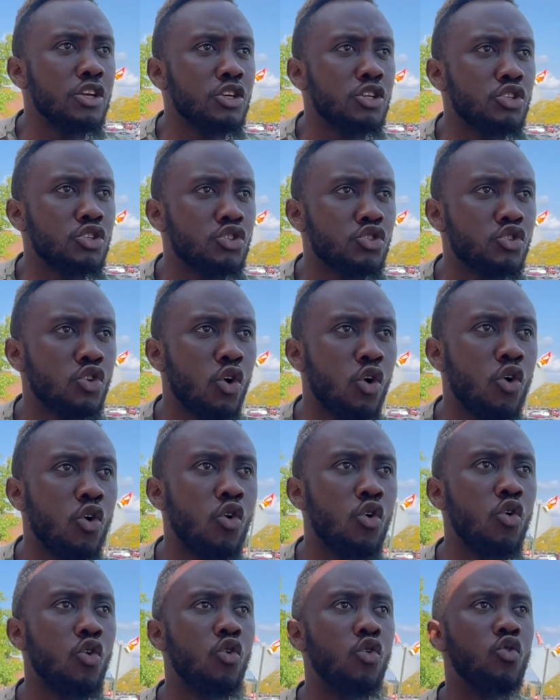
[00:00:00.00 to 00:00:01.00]

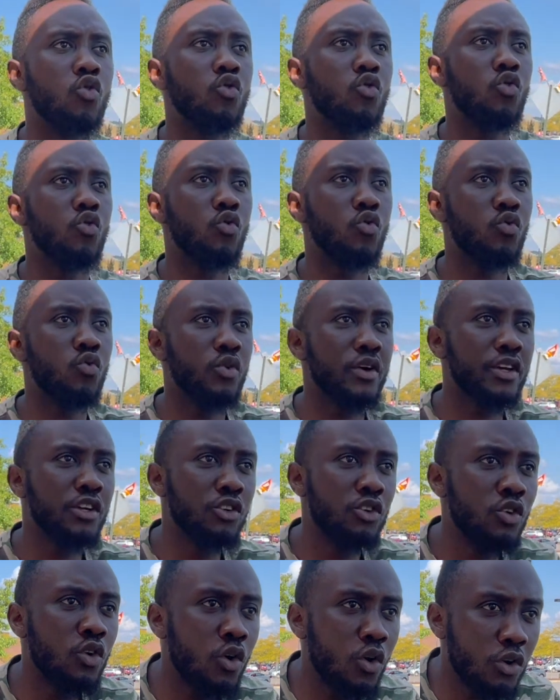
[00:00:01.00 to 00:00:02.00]
So we
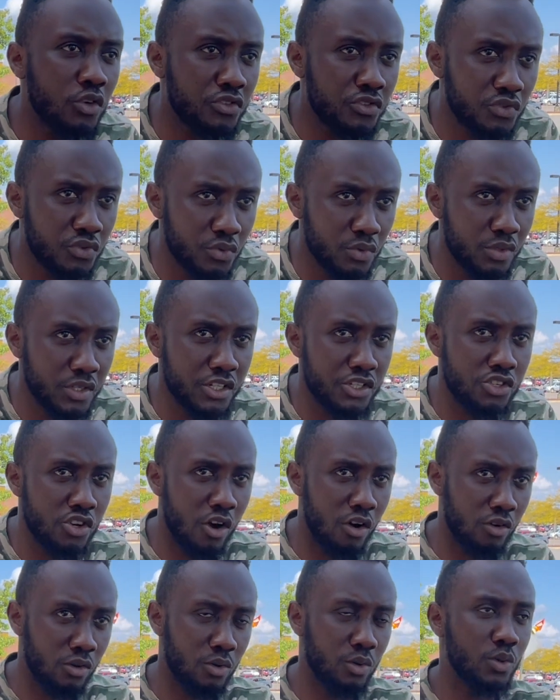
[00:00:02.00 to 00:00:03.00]
go through the
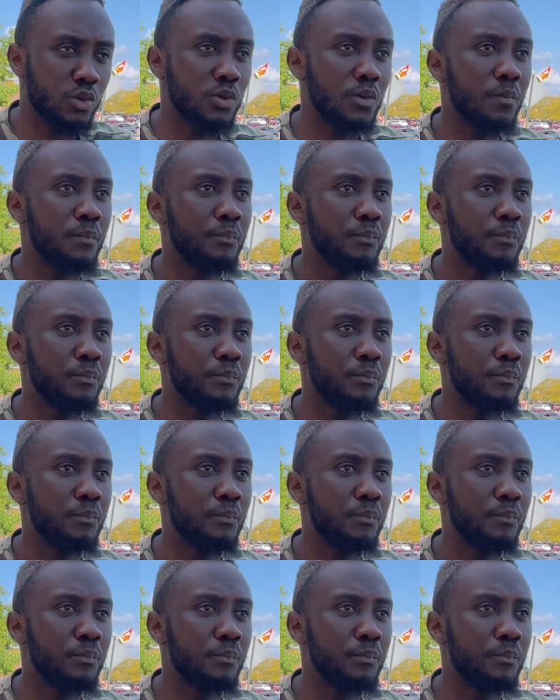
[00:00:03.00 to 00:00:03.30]
jungle,